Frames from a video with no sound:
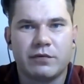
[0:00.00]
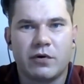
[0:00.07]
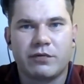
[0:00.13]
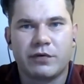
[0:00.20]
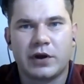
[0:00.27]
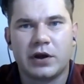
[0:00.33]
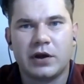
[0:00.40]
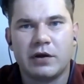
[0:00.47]

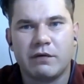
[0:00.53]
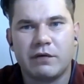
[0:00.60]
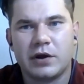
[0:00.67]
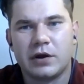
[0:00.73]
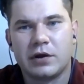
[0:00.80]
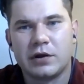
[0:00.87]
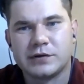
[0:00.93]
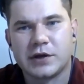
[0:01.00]
Often
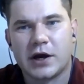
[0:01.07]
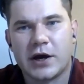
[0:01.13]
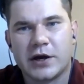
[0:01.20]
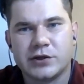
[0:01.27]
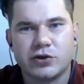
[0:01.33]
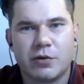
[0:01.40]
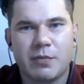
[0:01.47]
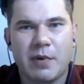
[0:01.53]
when the
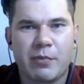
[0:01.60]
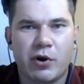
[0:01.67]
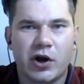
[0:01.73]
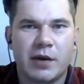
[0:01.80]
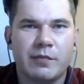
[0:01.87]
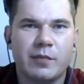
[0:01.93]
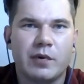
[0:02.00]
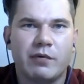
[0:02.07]
guys join my
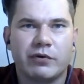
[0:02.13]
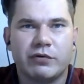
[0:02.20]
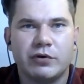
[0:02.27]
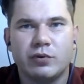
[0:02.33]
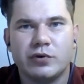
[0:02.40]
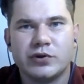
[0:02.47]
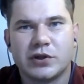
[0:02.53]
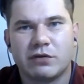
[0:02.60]
program, what we
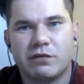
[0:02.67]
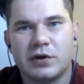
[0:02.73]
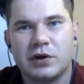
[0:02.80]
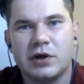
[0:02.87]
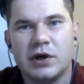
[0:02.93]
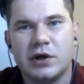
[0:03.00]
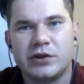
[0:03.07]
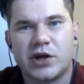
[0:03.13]
do is that
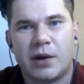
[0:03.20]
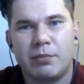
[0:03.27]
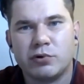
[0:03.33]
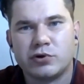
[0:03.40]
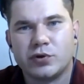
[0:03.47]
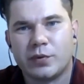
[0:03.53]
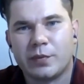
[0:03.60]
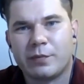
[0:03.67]
we
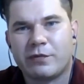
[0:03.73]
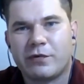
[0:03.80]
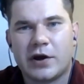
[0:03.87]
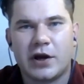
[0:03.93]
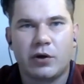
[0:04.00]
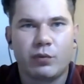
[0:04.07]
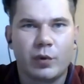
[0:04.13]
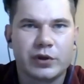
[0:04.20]
troubleshoot and
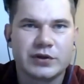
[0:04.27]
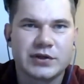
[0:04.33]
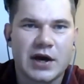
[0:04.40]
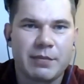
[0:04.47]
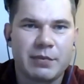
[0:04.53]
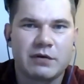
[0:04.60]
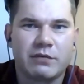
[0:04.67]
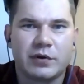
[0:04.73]
find out what is
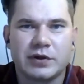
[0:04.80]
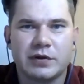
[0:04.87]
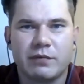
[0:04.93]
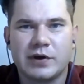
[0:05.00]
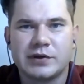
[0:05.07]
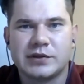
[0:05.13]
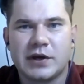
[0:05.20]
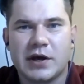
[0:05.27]
happening, what,
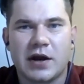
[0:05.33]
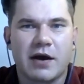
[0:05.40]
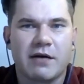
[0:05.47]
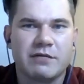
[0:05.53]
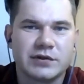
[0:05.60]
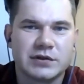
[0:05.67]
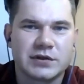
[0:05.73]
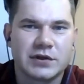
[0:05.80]
why they are
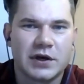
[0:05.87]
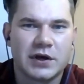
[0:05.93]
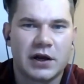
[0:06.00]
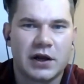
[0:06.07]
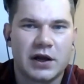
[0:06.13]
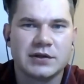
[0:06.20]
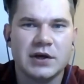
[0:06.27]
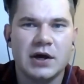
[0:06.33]
having this hair
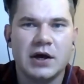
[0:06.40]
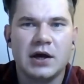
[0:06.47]
loss,